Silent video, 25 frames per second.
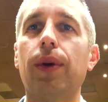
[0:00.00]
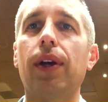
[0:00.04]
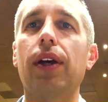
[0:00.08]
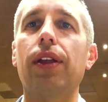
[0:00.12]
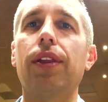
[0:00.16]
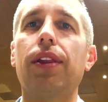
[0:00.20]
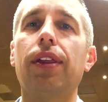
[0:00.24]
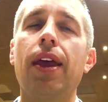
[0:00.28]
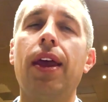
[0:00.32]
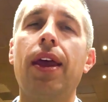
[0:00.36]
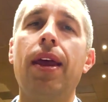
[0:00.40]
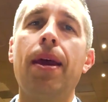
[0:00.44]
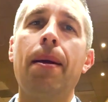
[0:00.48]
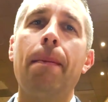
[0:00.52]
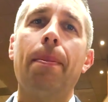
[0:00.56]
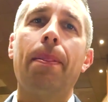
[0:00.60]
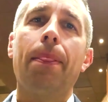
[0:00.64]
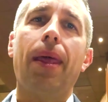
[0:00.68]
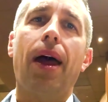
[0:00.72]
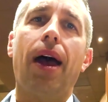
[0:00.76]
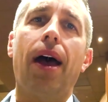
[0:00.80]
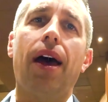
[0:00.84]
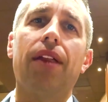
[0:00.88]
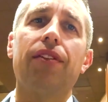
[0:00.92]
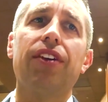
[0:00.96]
with.
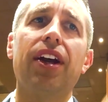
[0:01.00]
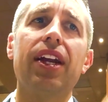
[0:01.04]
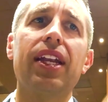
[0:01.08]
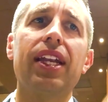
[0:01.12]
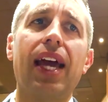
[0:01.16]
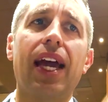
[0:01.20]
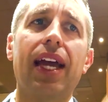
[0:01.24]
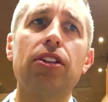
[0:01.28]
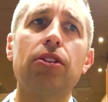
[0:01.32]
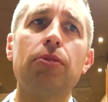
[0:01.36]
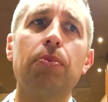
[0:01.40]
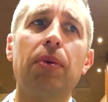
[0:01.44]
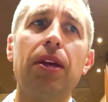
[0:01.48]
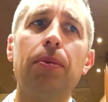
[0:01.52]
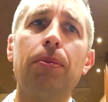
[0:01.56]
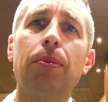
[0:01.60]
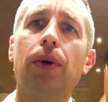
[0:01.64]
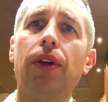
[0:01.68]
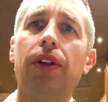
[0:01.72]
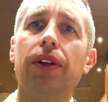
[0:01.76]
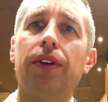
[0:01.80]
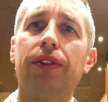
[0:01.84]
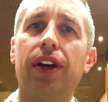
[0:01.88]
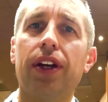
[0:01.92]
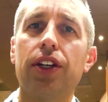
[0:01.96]
Uh, they're very nice
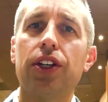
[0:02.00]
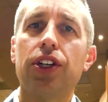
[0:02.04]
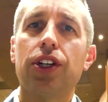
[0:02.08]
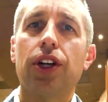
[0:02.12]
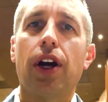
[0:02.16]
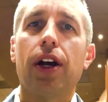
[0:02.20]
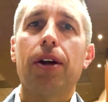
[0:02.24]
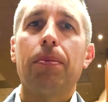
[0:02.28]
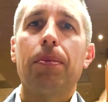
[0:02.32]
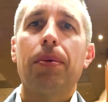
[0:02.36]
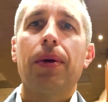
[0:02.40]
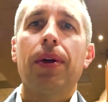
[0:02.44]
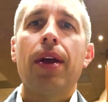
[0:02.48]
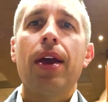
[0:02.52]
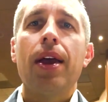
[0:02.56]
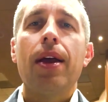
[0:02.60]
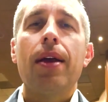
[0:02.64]
people, they're very sharp.